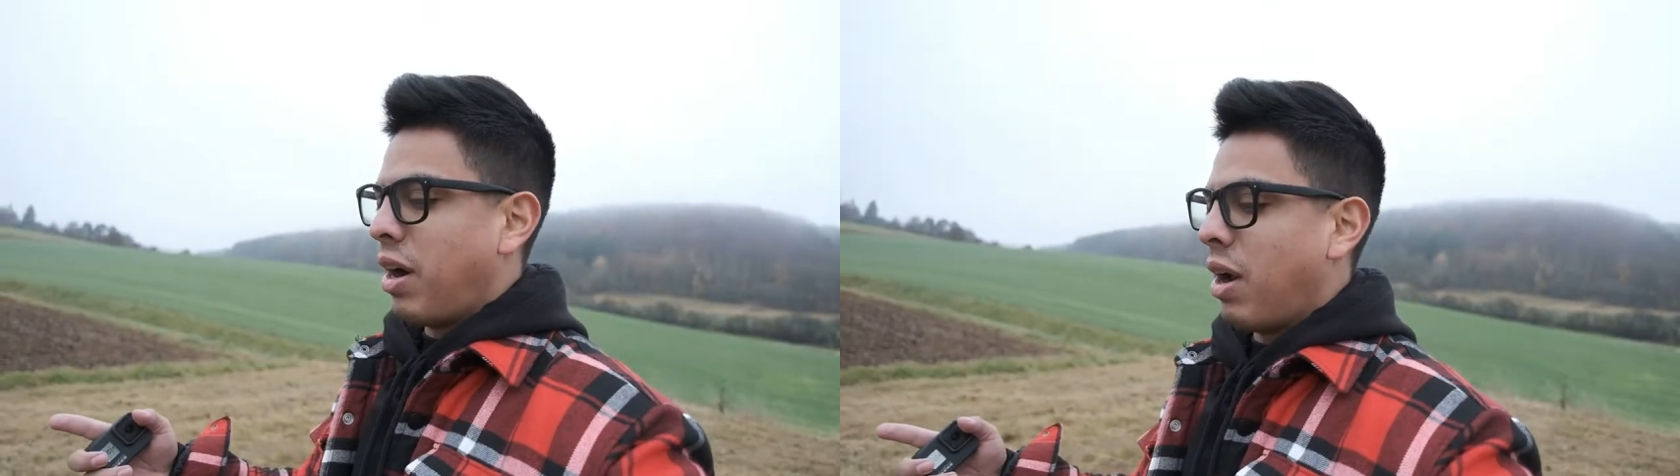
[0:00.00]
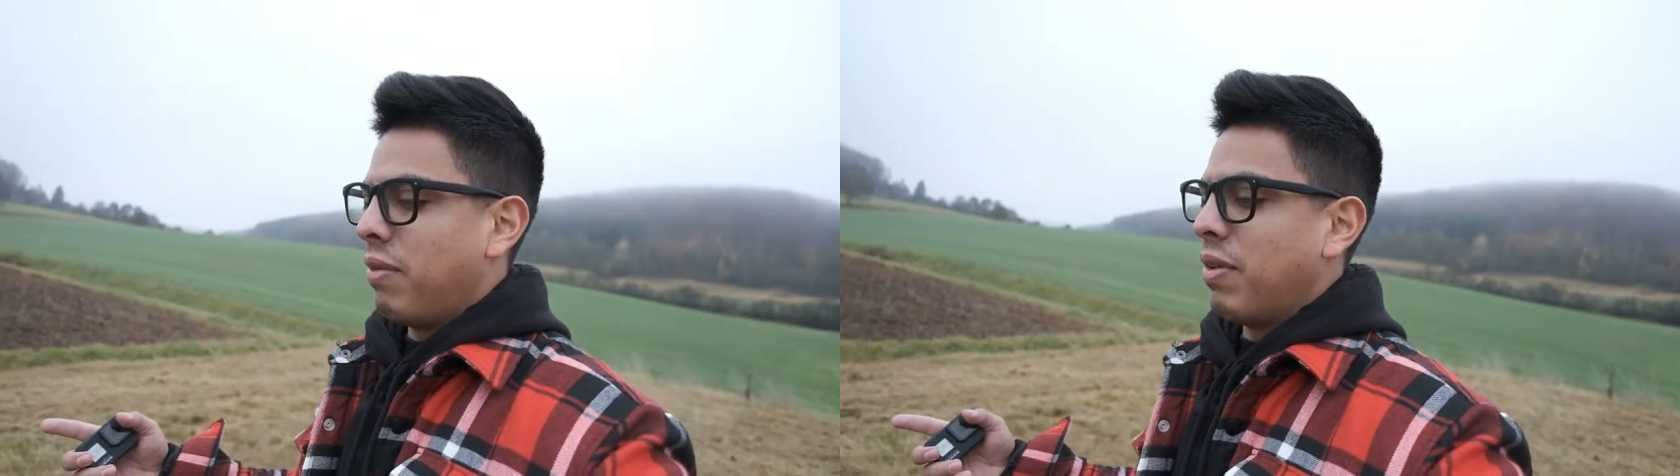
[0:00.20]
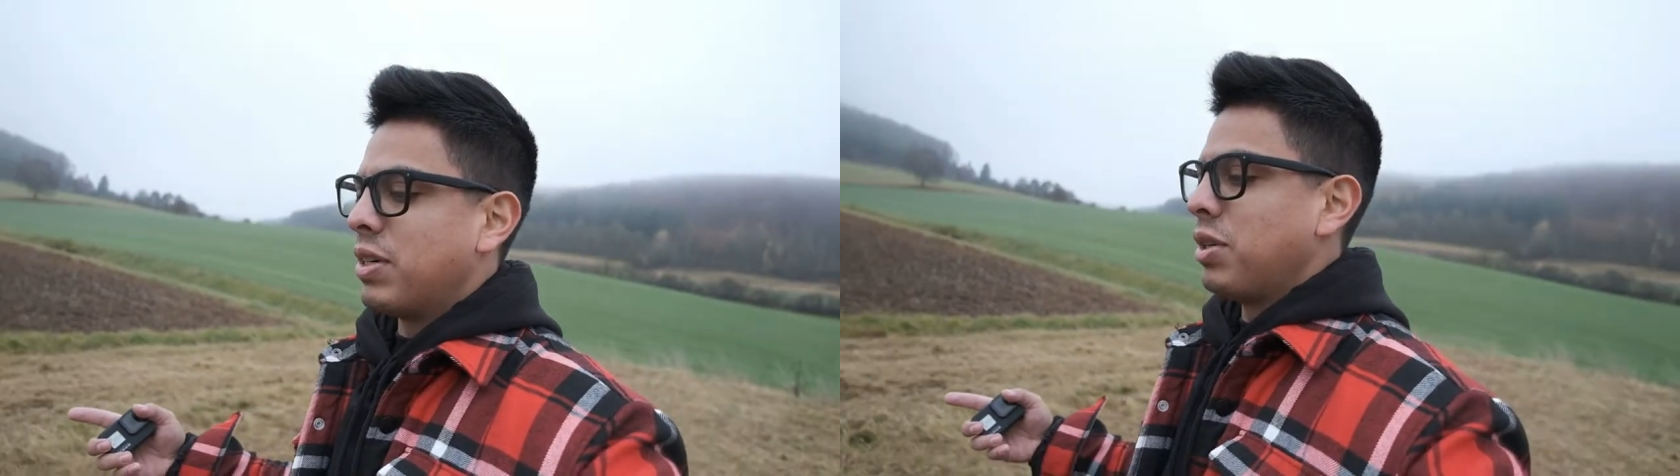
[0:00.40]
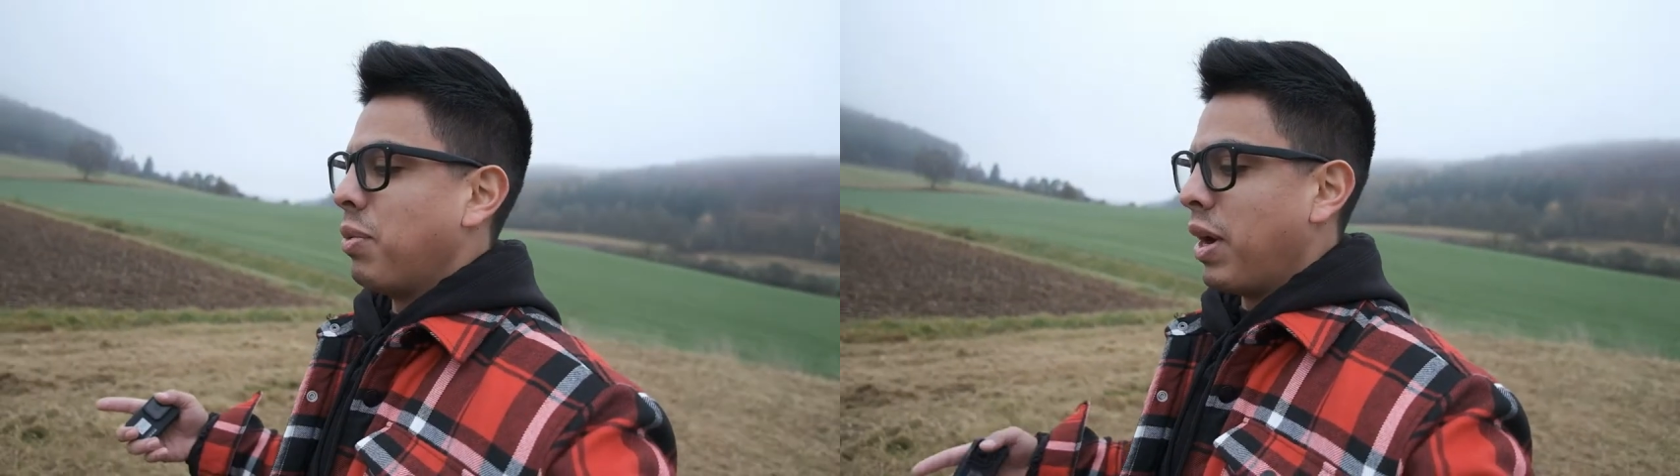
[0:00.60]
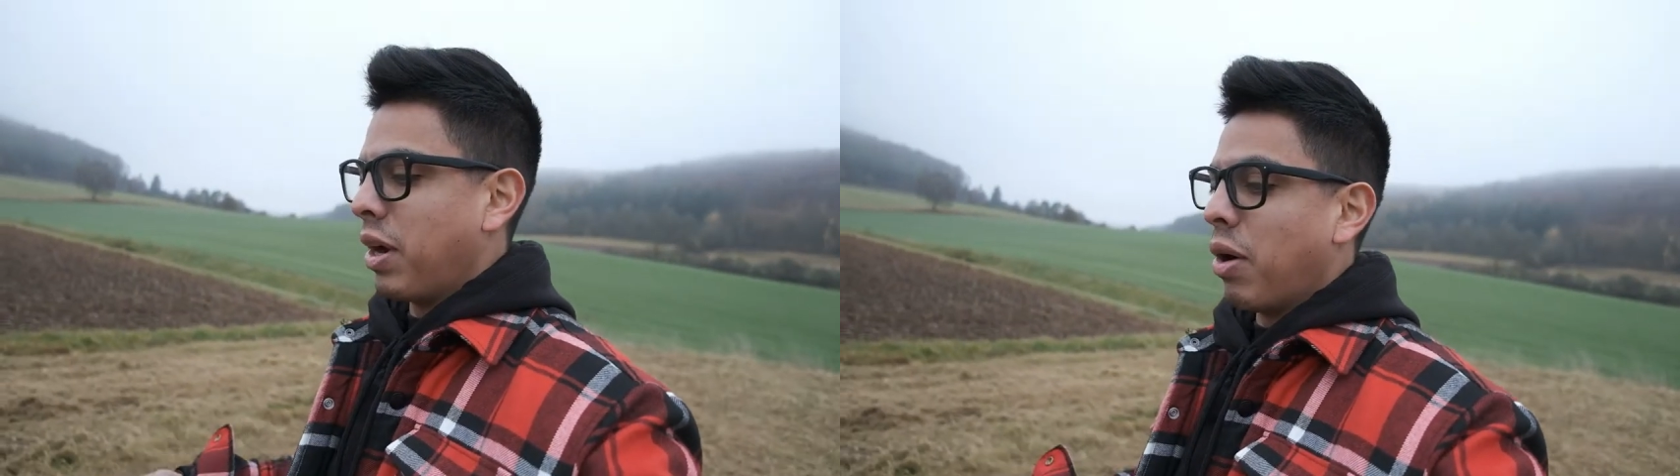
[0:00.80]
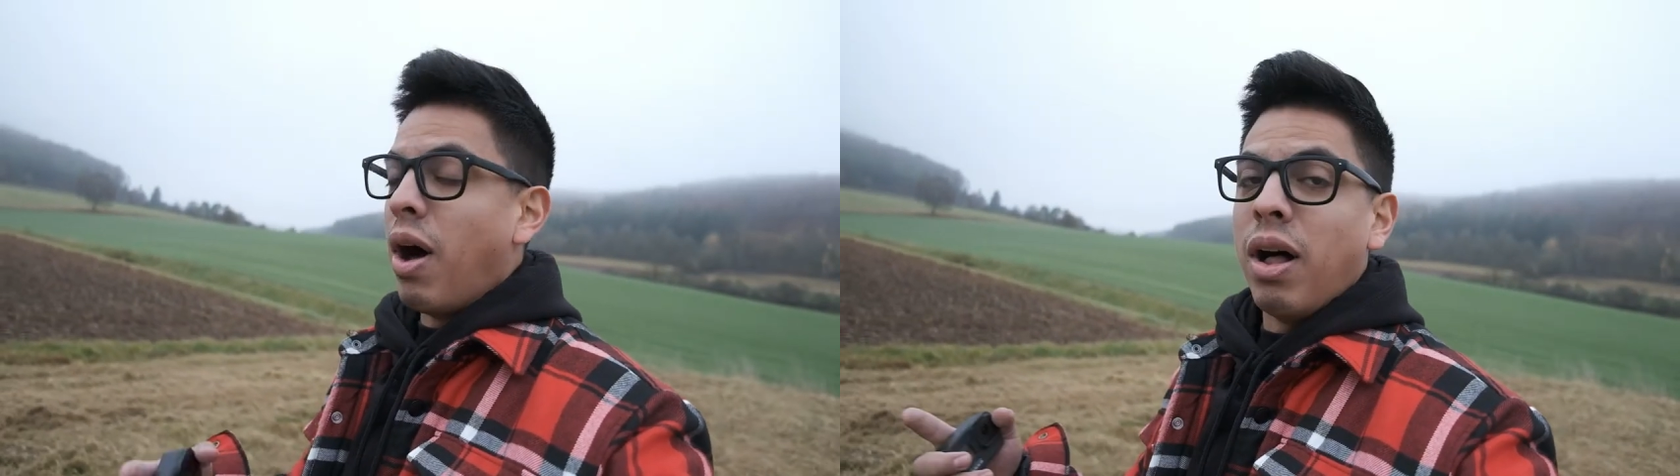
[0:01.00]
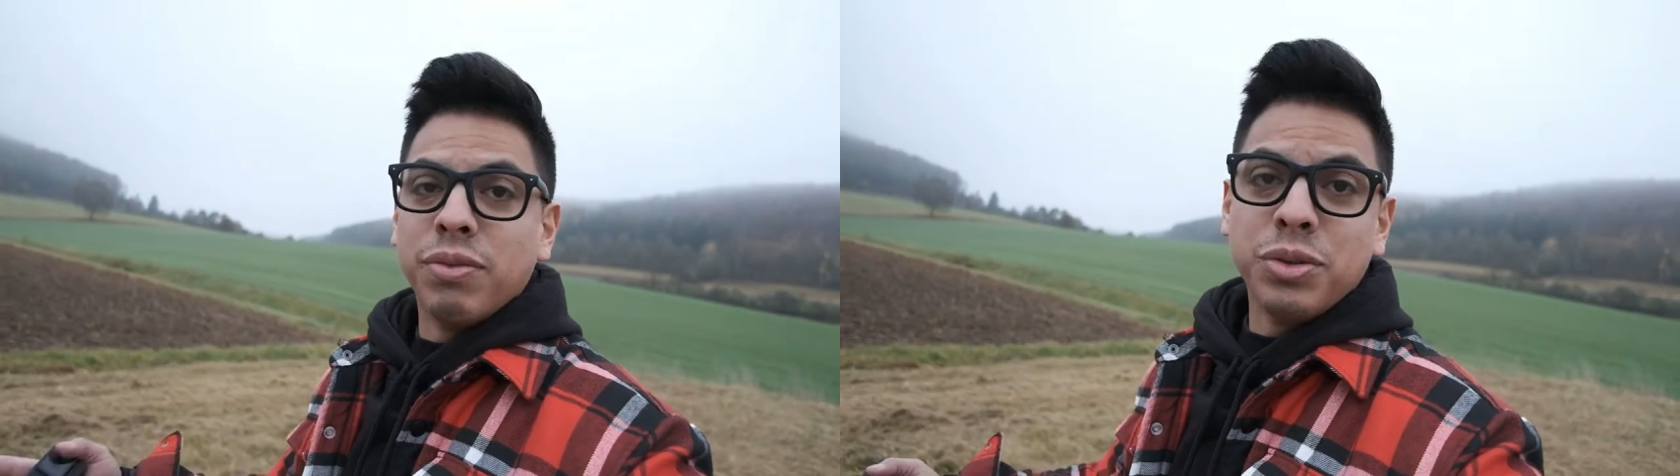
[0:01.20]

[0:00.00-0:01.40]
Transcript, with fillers: I eventually want to go all